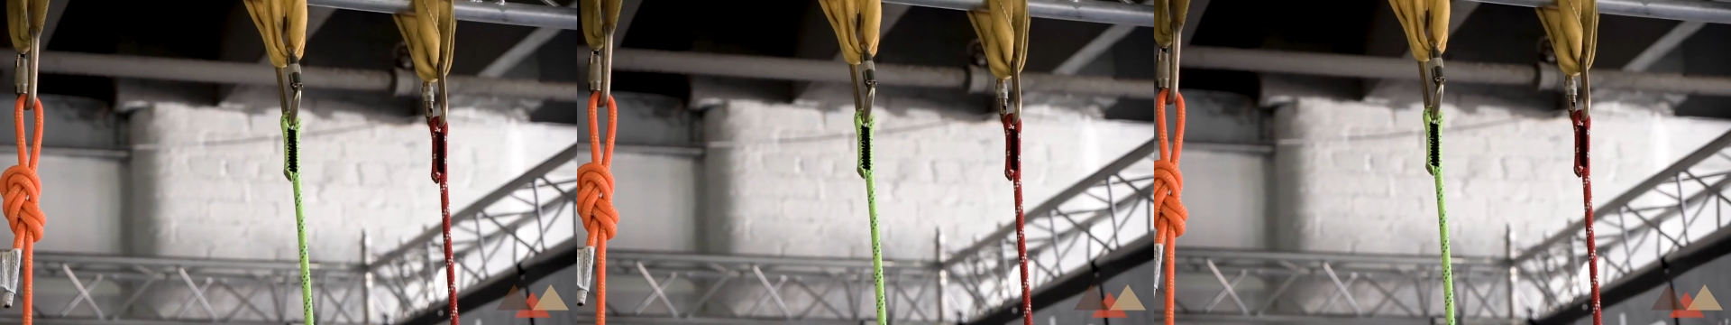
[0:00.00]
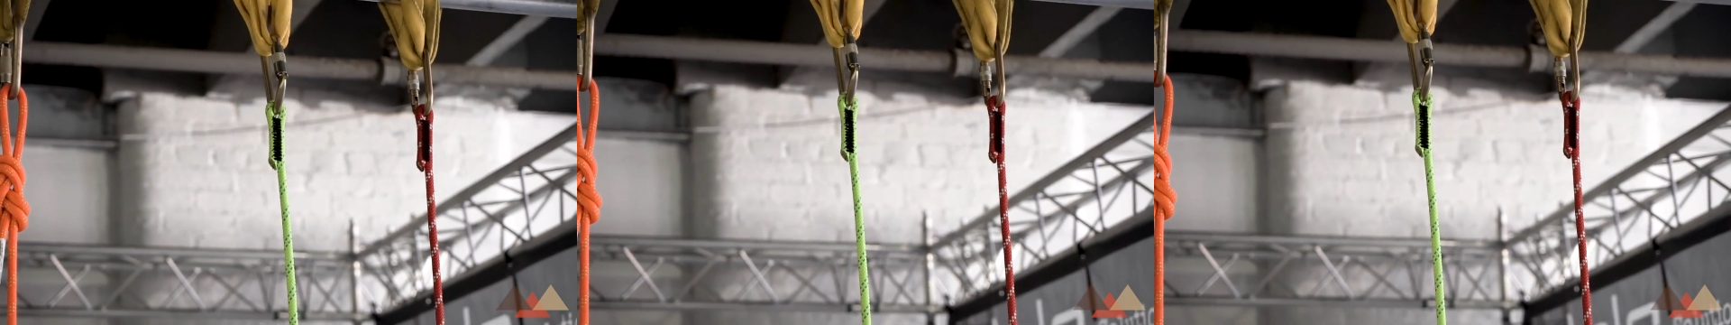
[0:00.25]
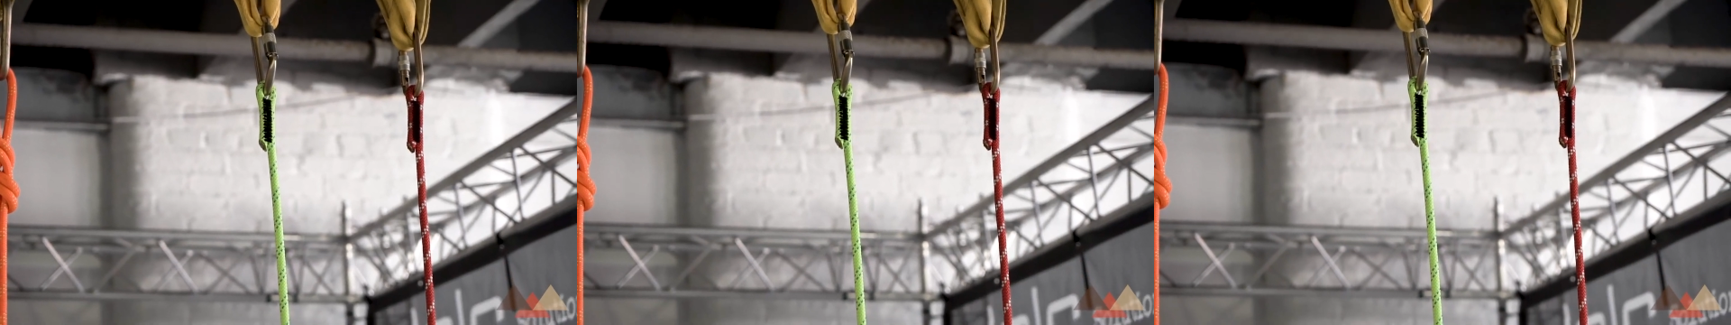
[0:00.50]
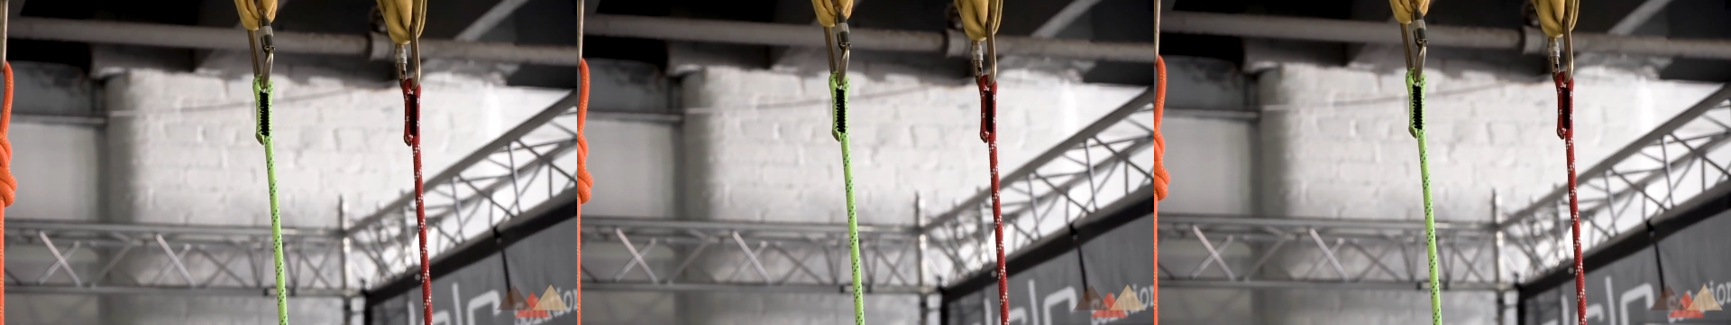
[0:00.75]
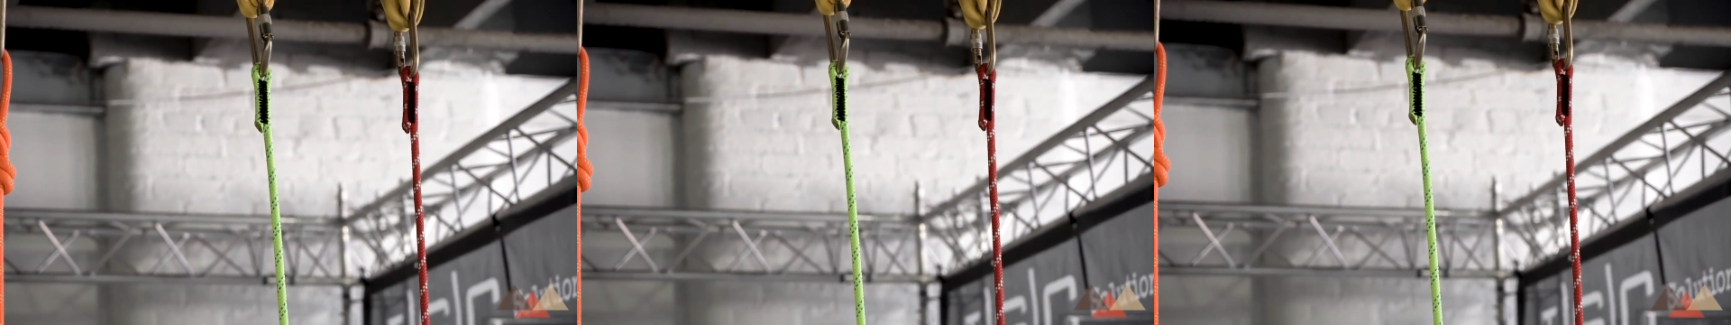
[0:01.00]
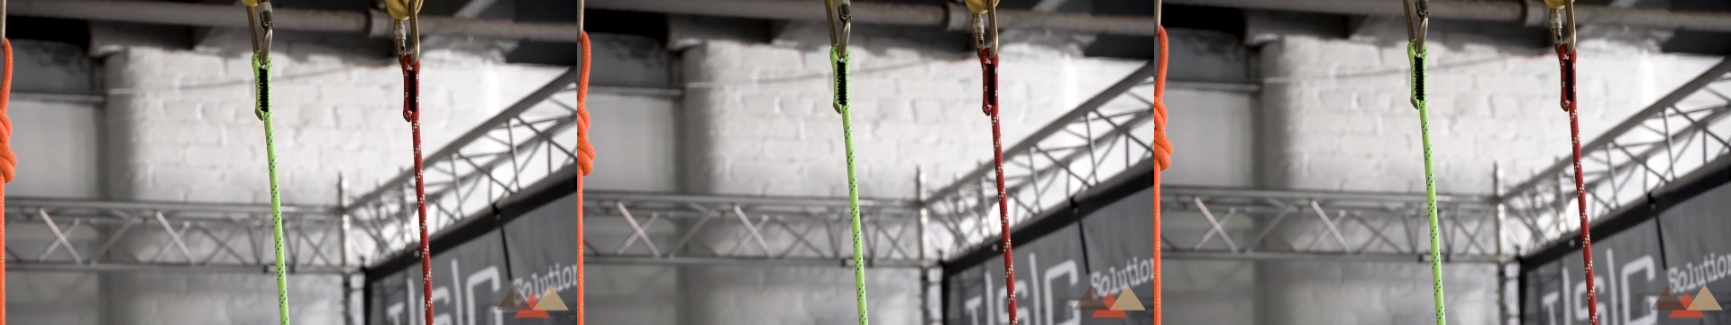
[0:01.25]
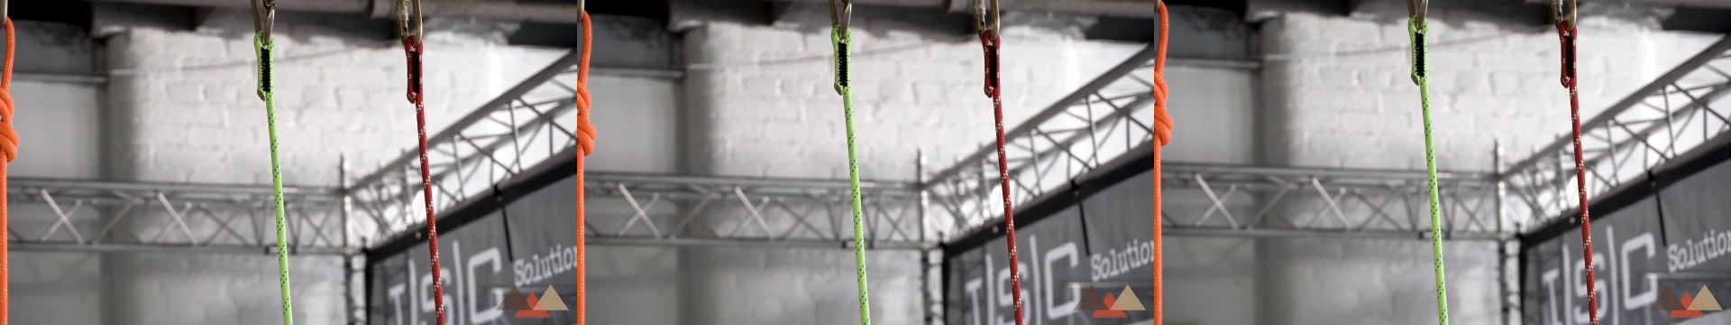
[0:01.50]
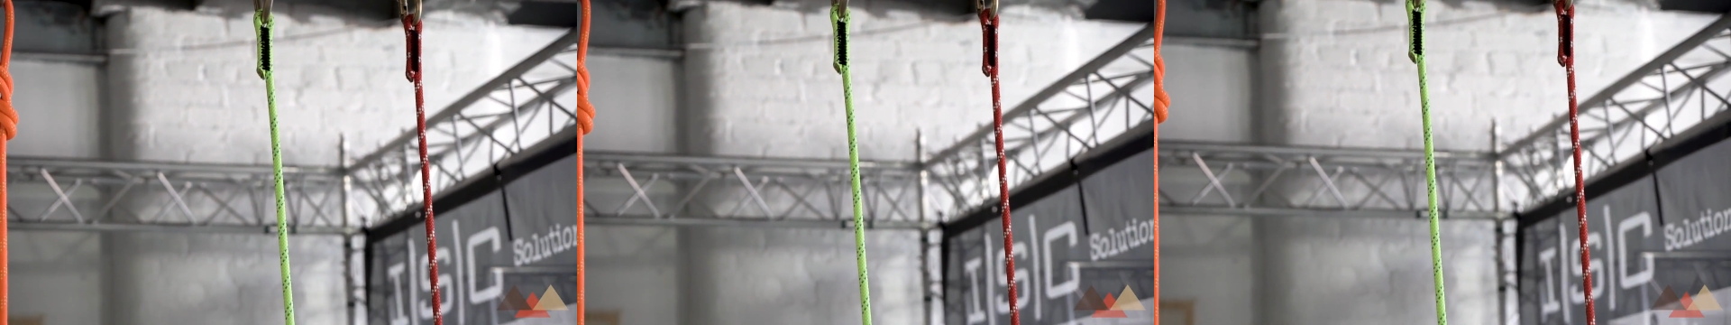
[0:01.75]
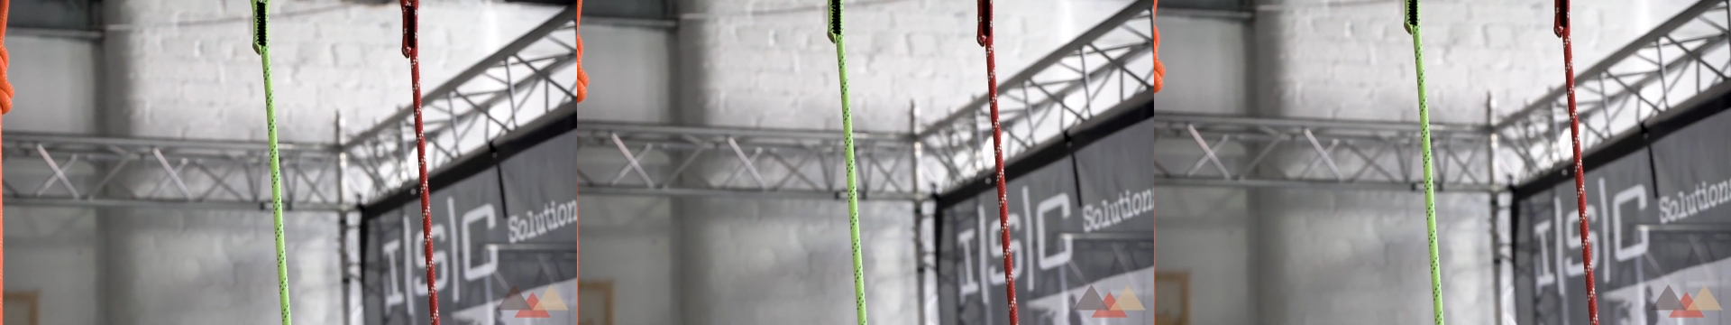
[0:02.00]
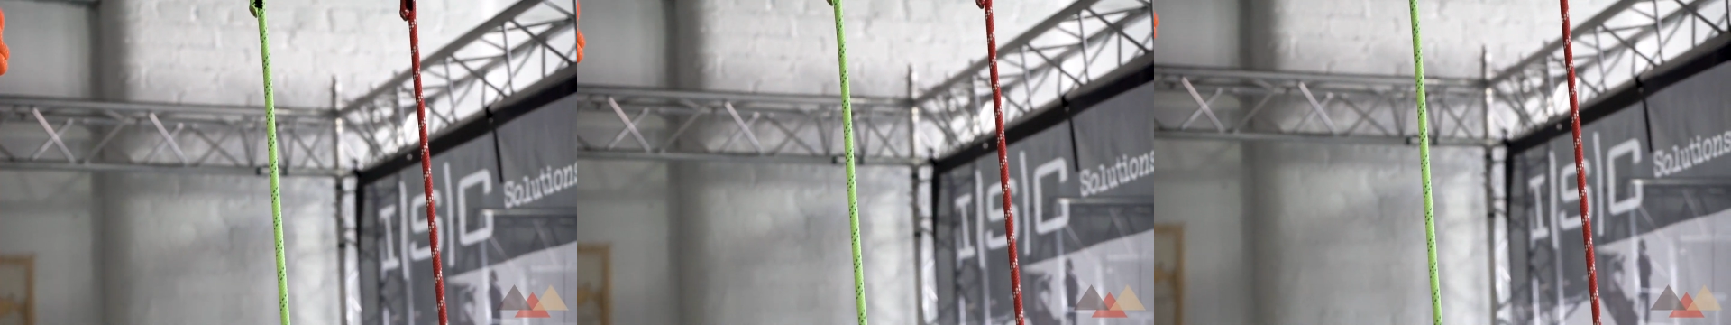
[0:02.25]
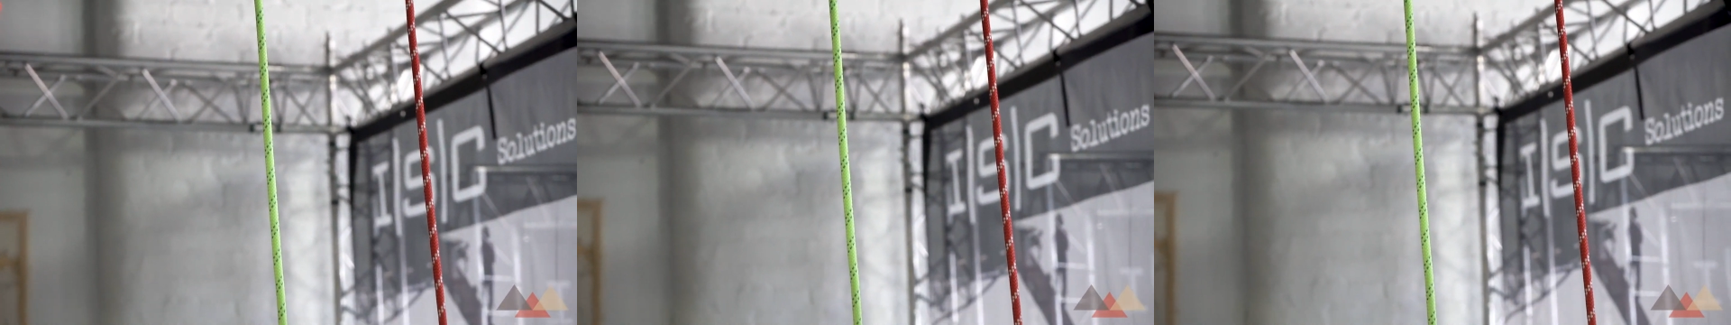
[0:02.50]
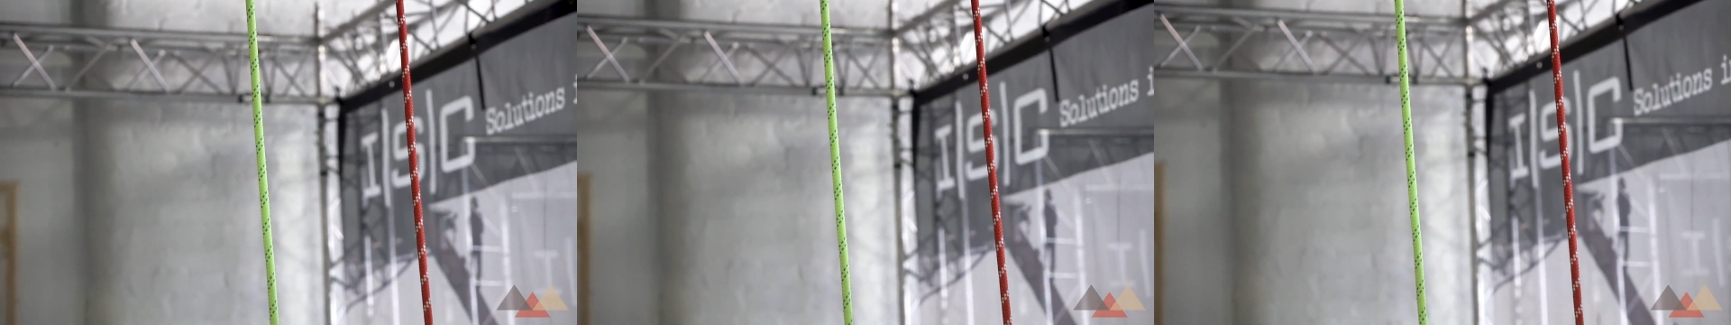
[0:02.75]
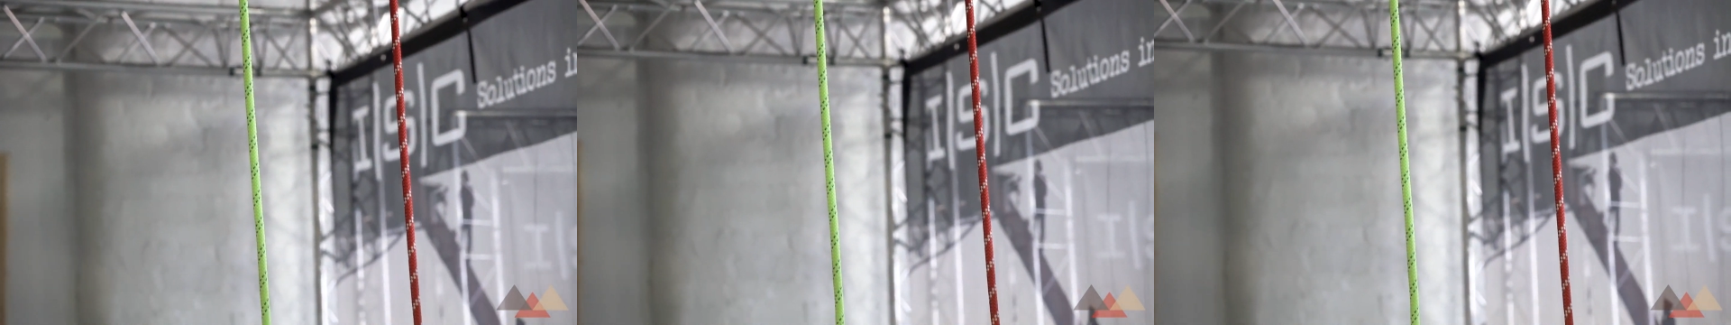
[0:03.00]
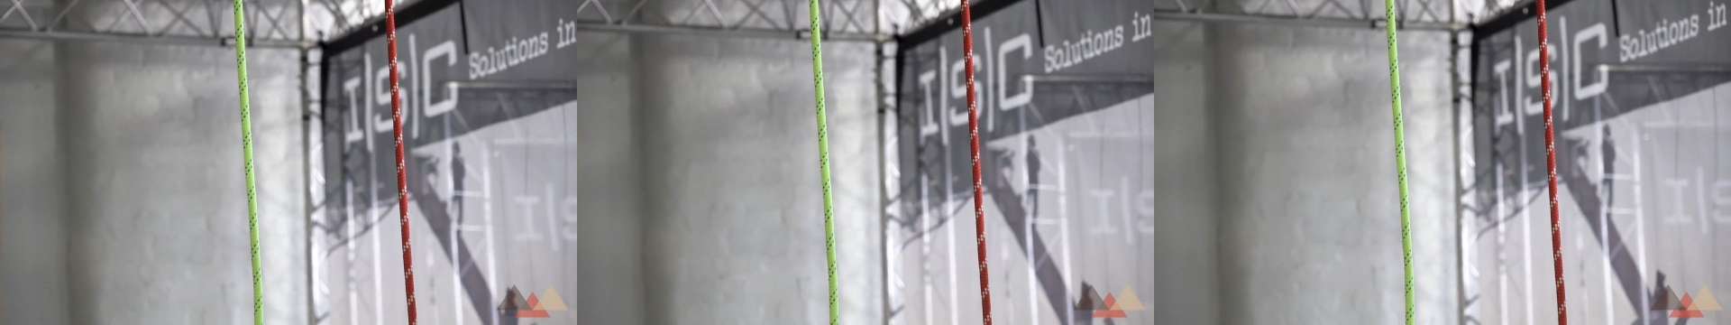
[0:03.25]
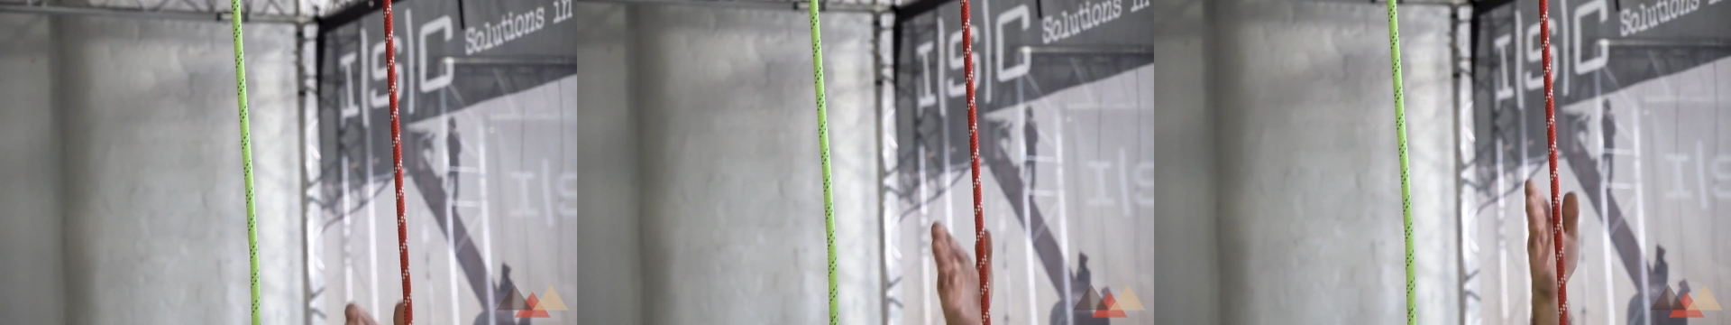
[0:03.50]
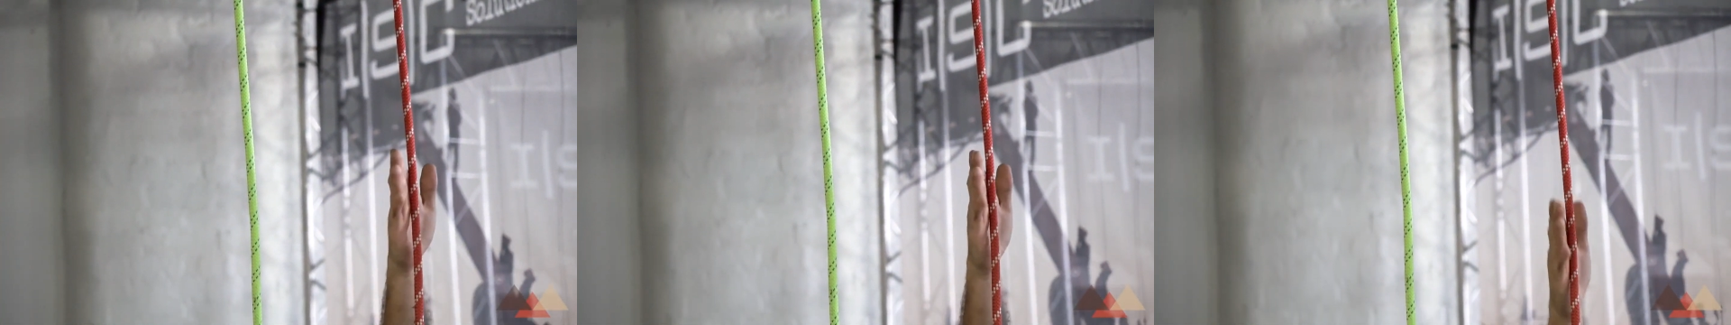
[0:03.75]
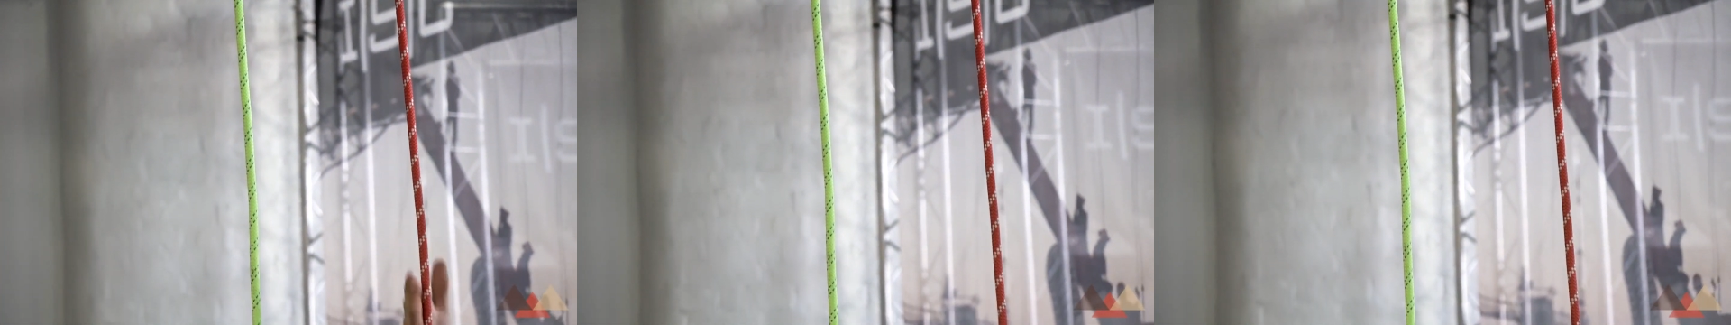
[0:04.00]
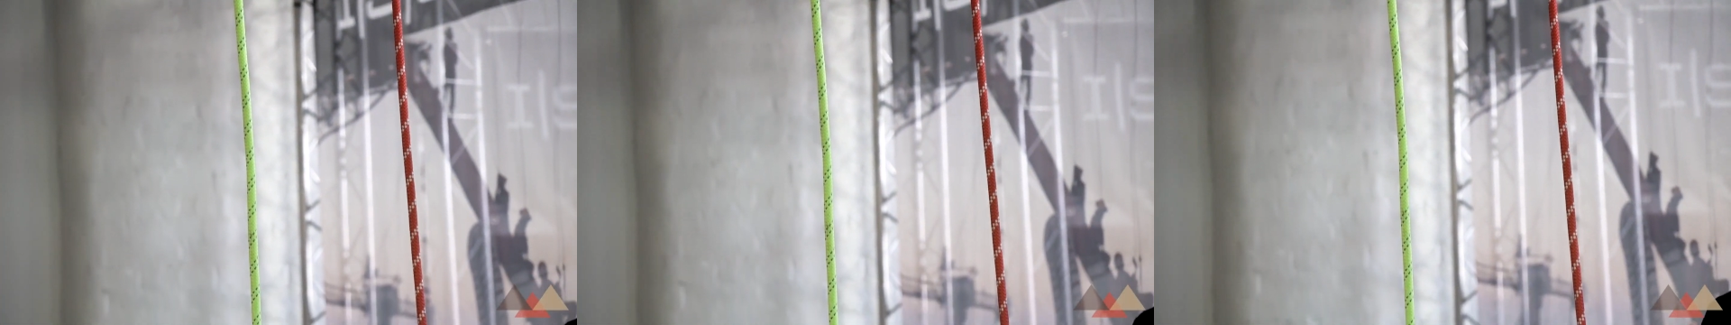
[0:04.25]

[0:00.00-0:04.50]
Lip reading: Nobody's mouth can be seen.